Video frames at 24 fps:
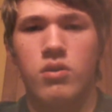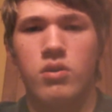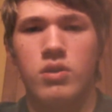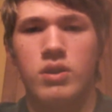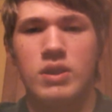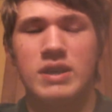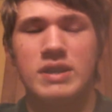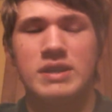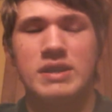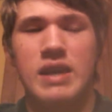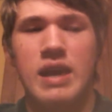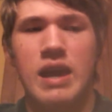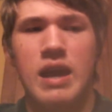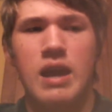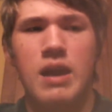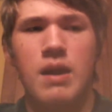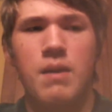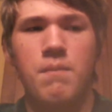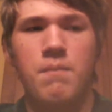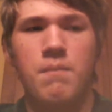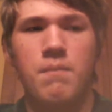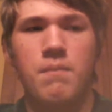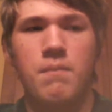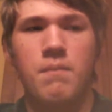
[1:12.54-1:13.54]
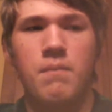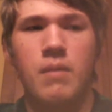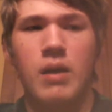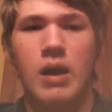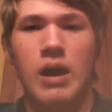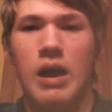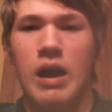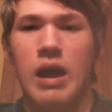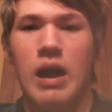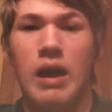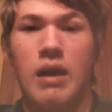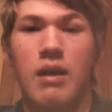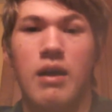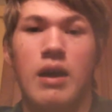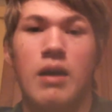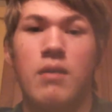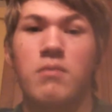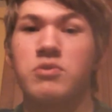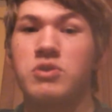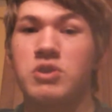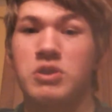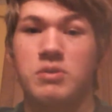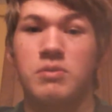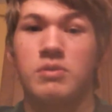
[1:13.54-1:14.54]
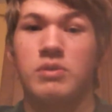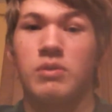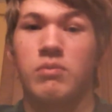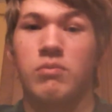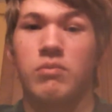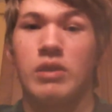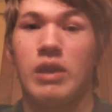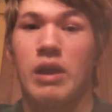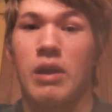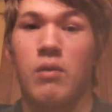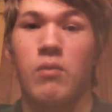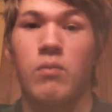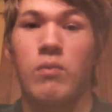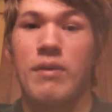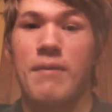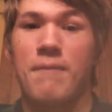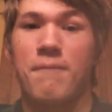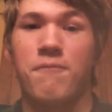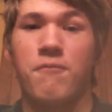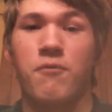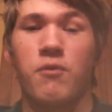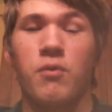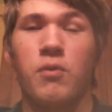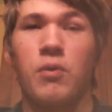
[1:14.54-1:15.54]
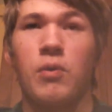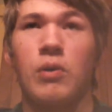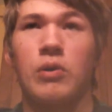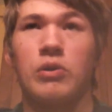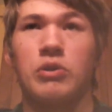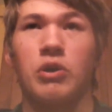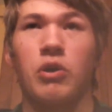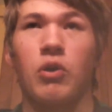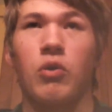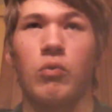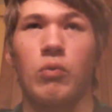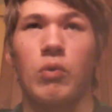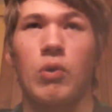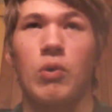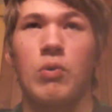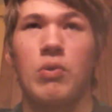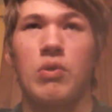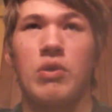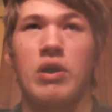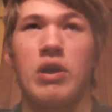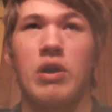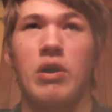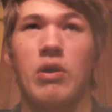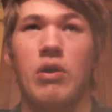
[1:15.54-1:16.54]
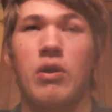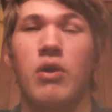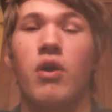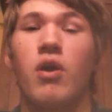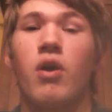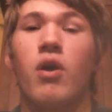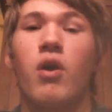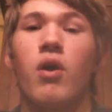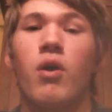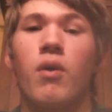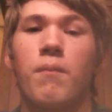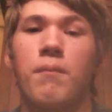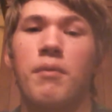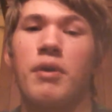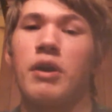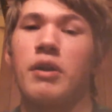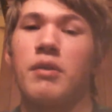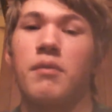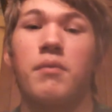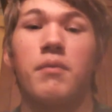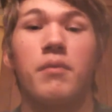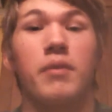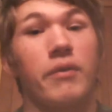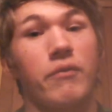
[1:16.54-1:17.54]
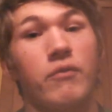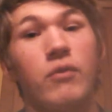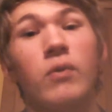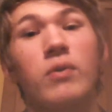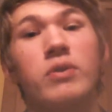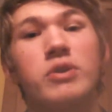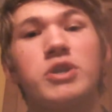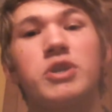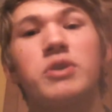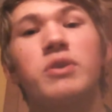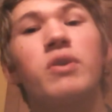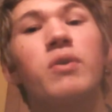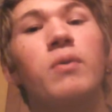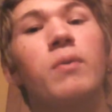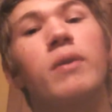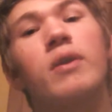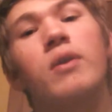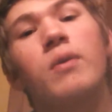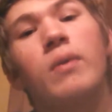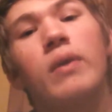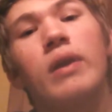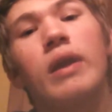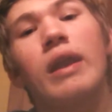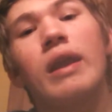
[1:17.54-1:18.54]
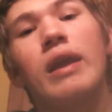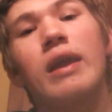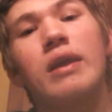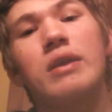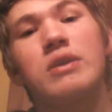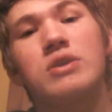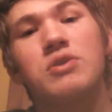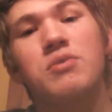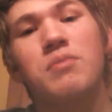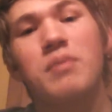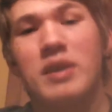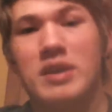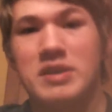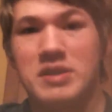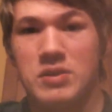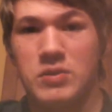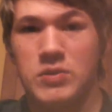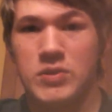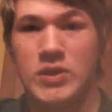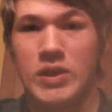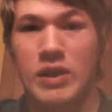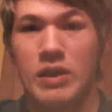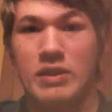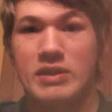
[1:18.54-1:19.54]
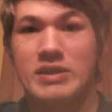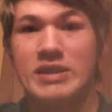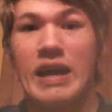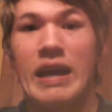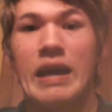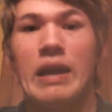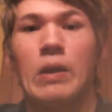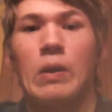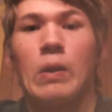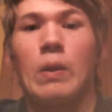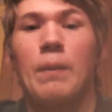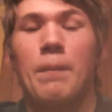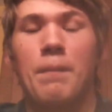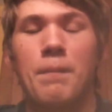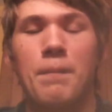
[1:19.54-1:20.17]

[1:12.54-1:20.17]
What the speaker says: This game, I was just like waiting for y'all to groan there, but of course you knew what you were getting into because you saw the title.